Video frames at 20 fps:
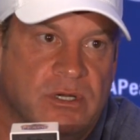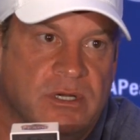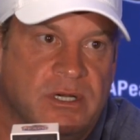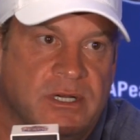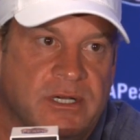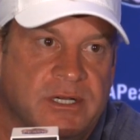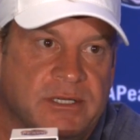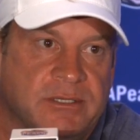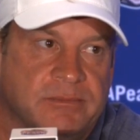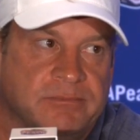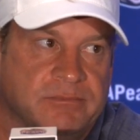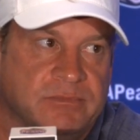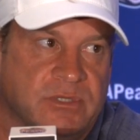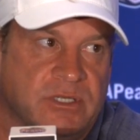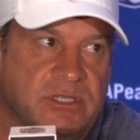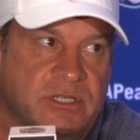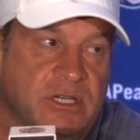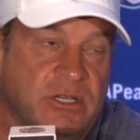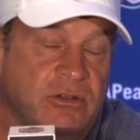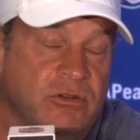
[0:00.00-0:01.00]
um,
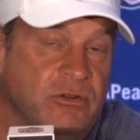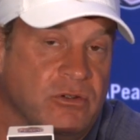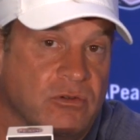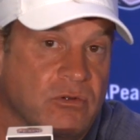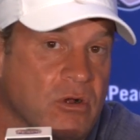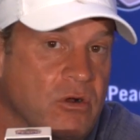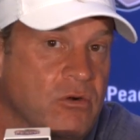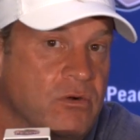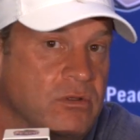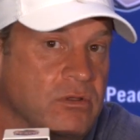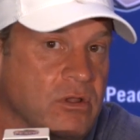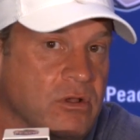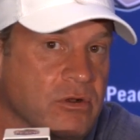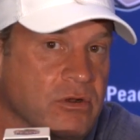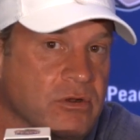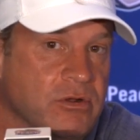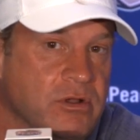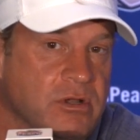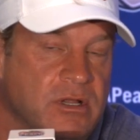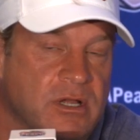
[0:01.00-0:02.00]
continue to grow and
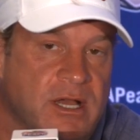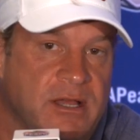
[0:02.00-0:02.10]
learn.